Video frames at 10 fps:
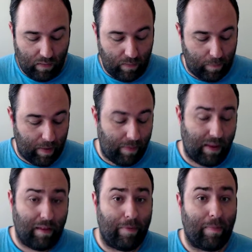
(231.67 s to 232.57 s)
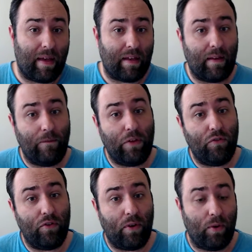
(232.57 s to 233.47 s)
So maybe he'll be back in the
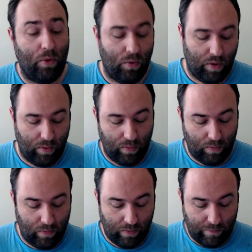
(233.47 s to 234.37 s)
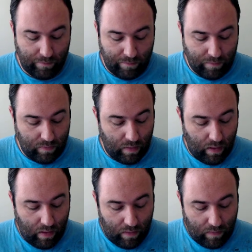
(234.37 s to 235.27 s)
future. Who knows?
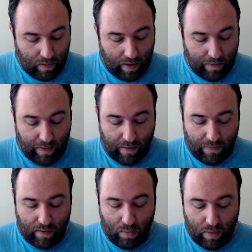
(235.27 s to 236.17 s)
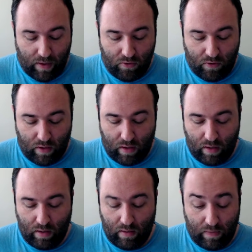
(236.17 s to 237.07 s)
So now they have the
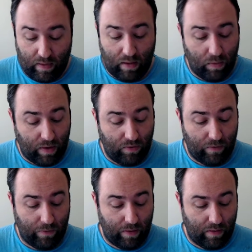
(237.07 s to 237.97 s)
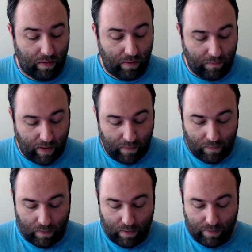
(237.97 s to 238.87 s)
equation, the equation for him to go
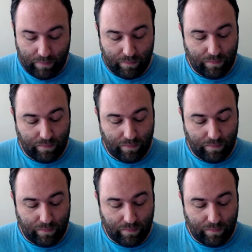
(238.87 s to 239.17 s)
faster.